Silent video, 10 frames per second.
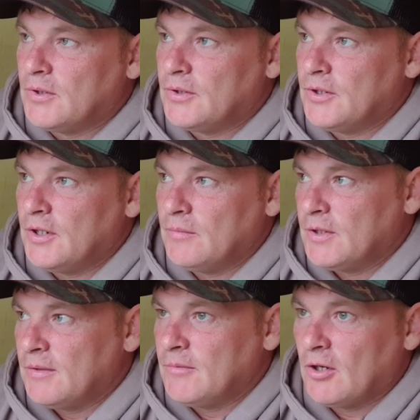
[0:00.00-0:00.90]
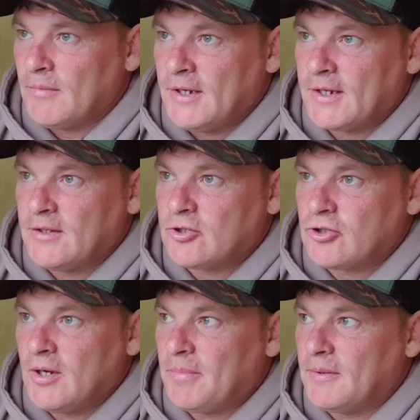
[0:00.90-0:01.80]
but with him not making the
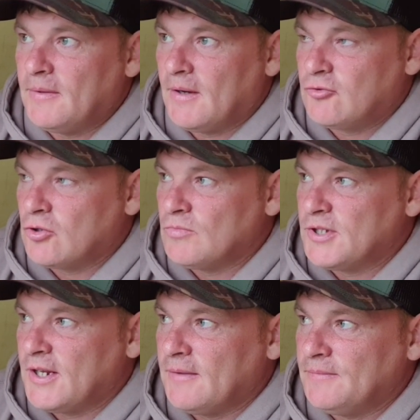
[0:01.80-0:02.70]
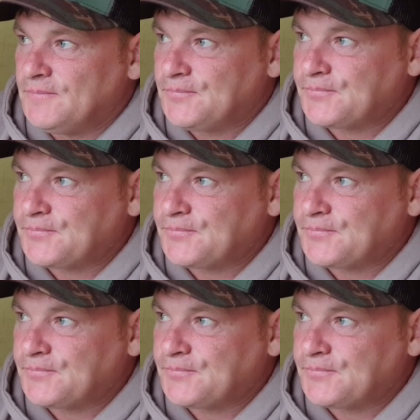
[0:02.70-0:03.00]
trip, I've jumped in it.